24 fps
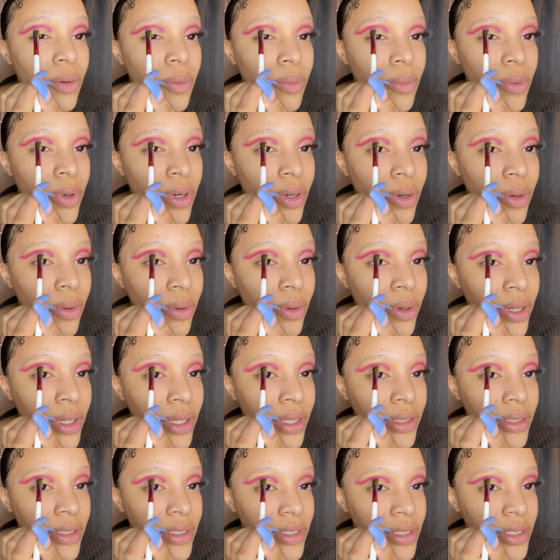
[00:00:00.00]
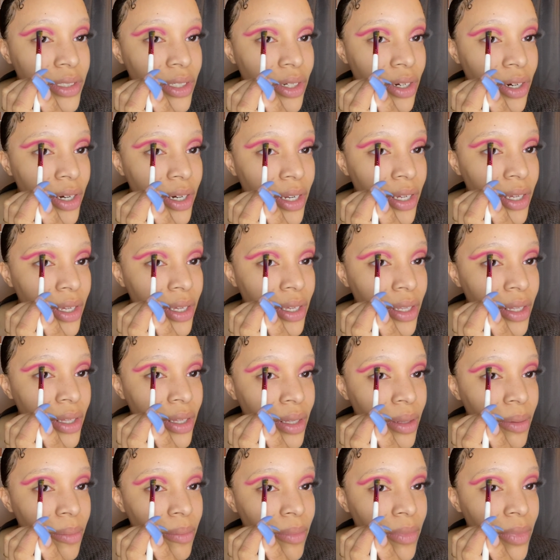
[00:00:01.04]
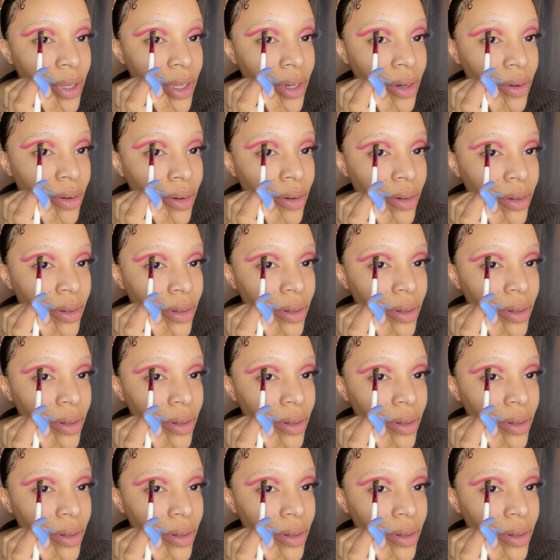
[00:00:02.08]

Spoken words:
we're going to start in the middle